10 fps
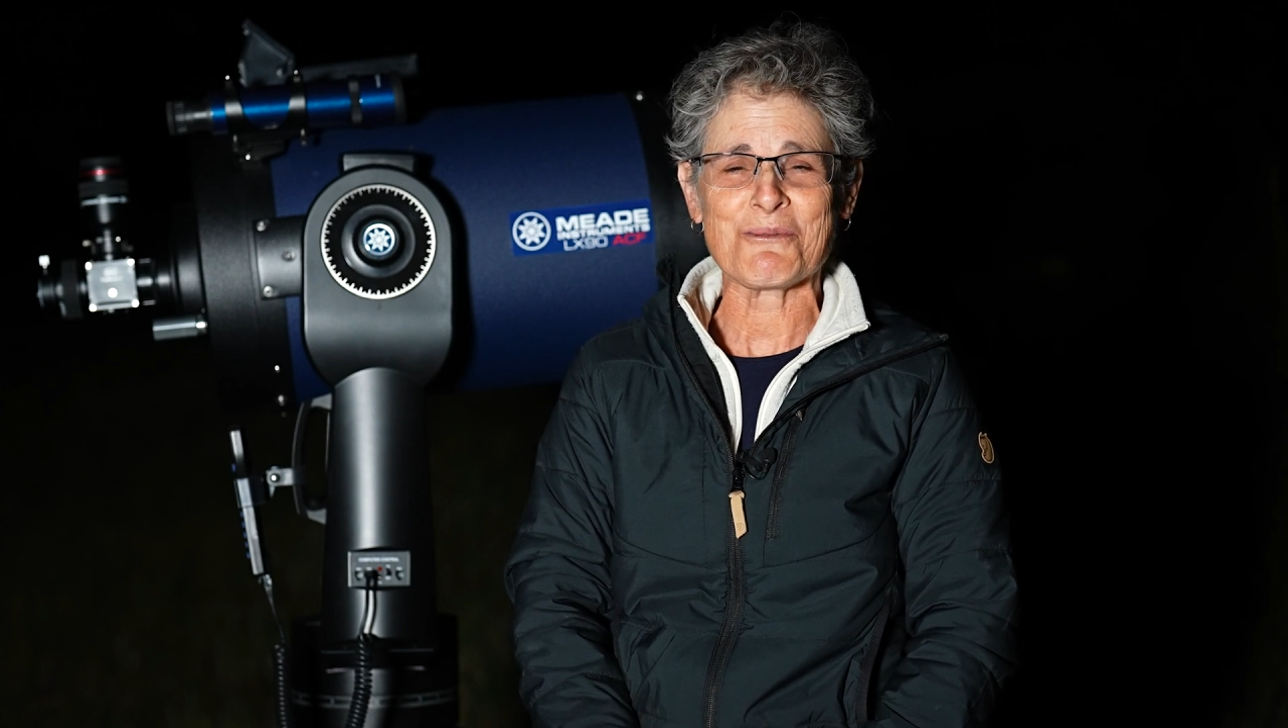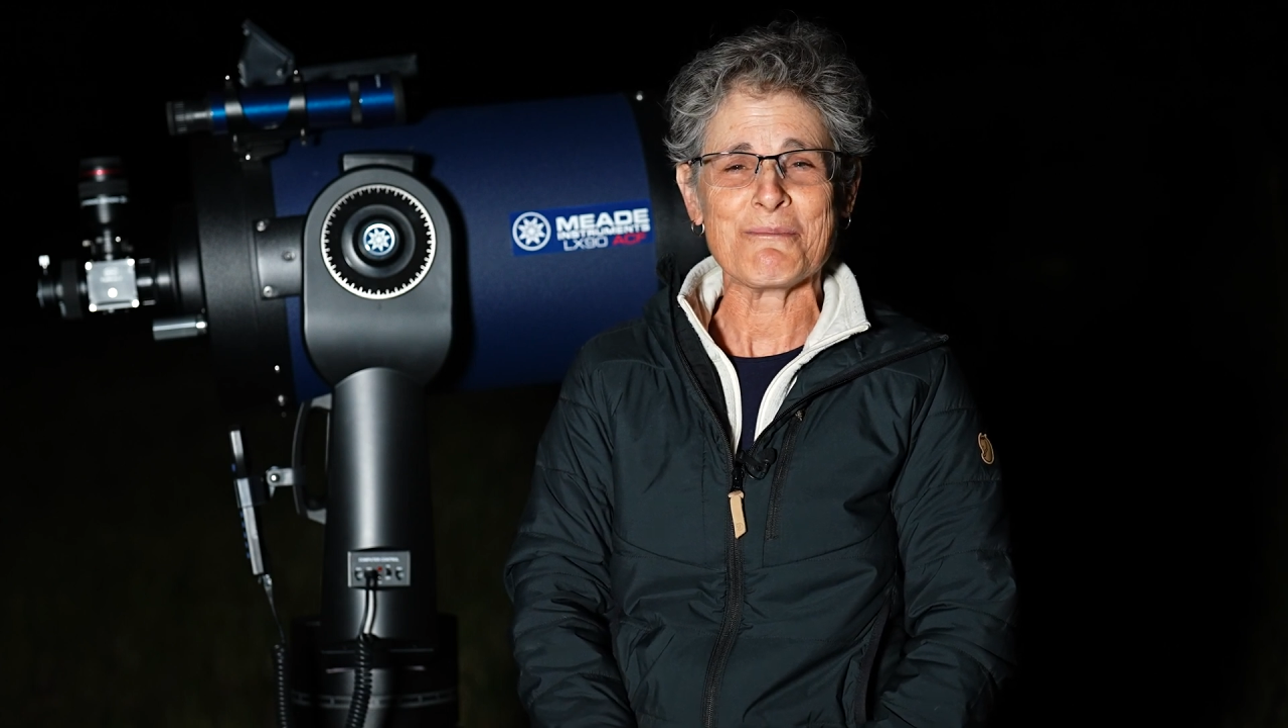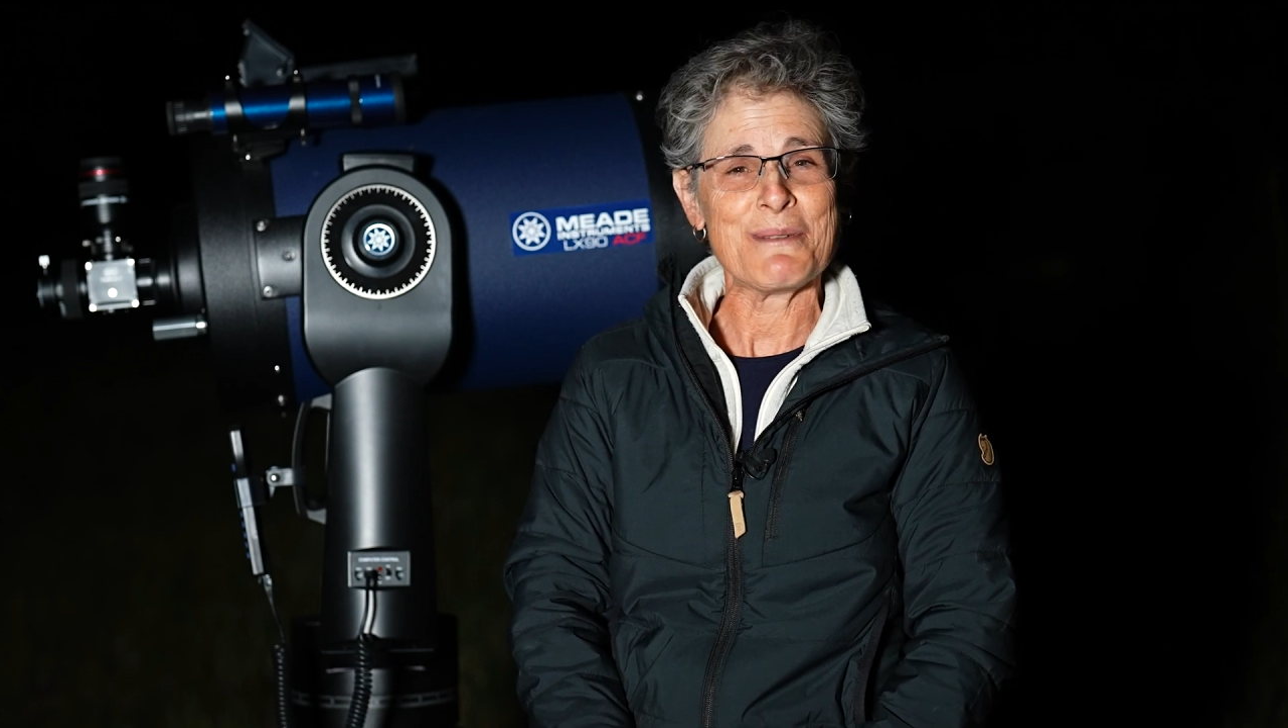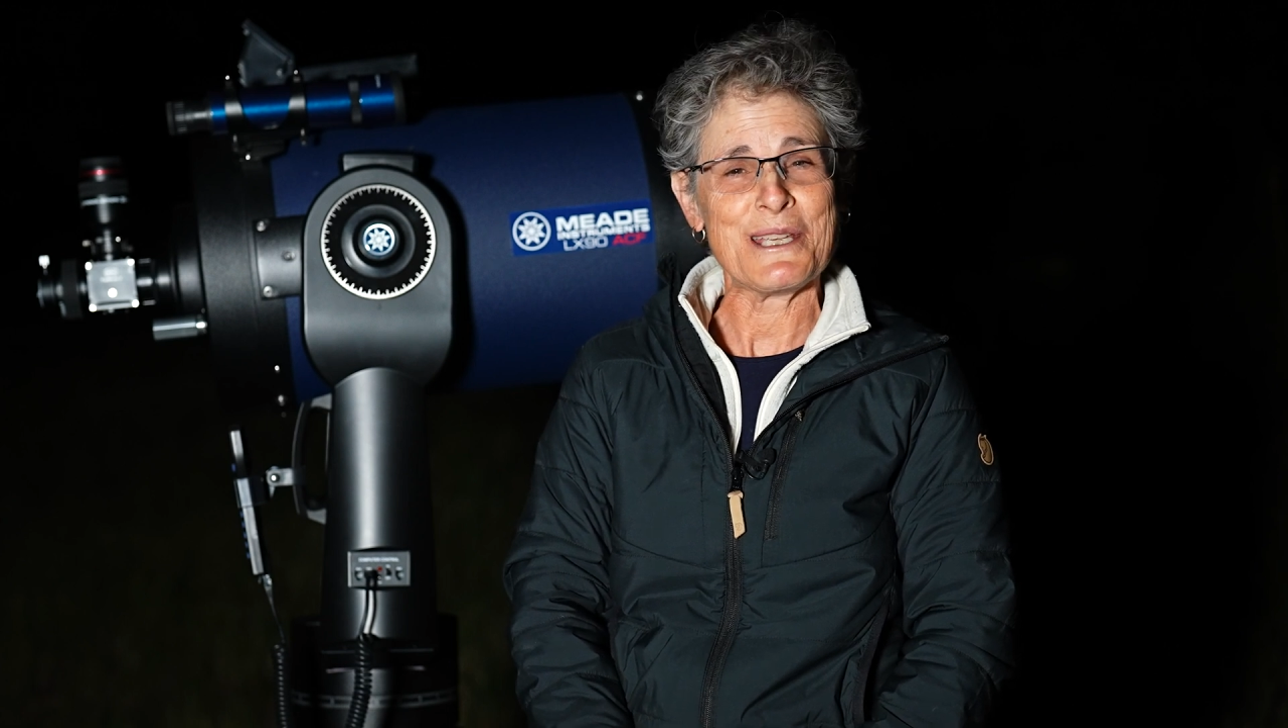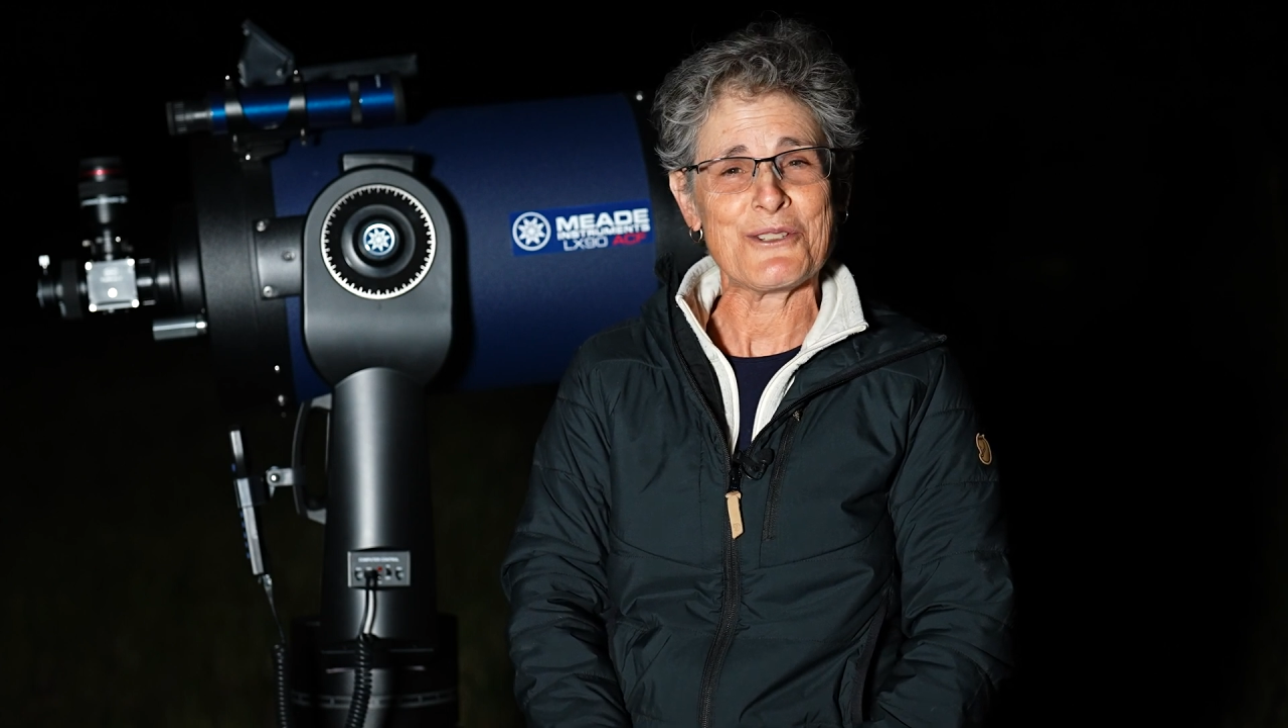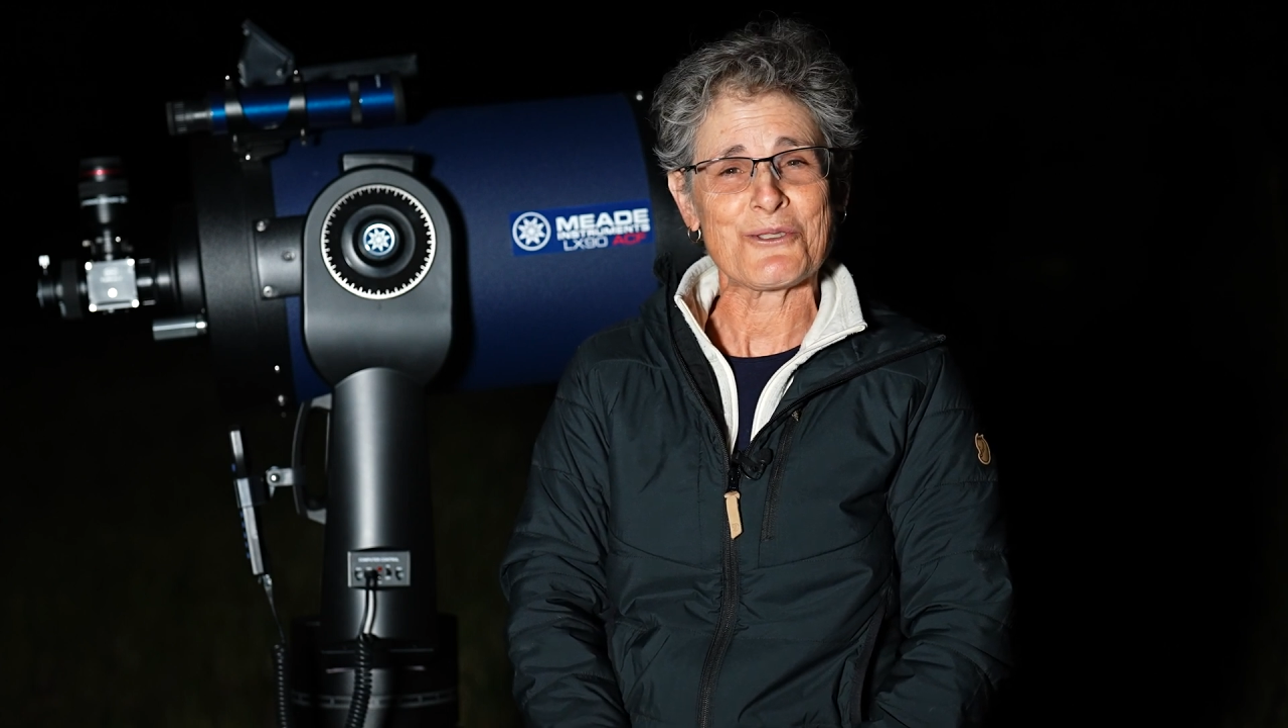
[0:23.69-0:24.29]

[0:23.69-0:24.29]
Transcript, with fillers: with me,